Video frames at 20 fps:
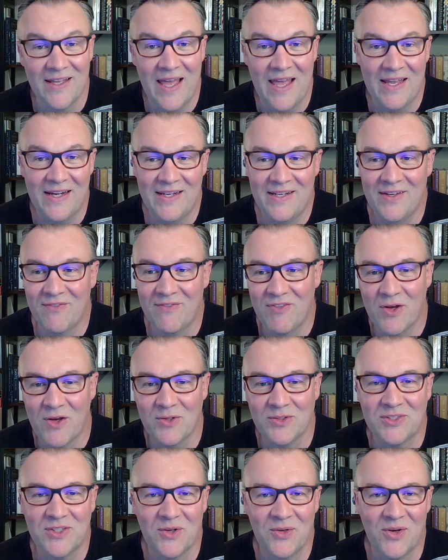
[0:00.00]
any of
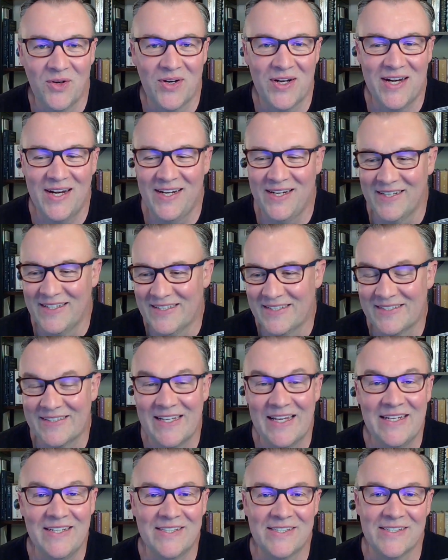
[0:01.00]
those
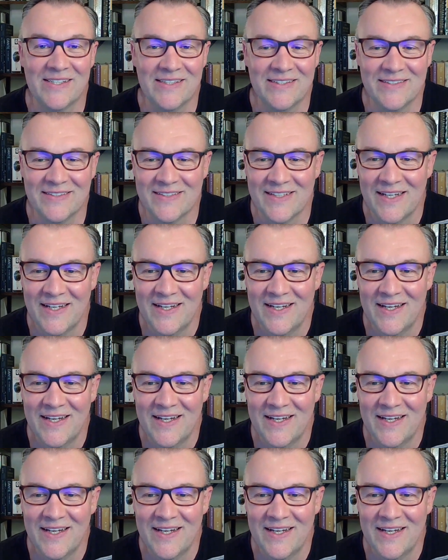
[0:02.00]
organizations.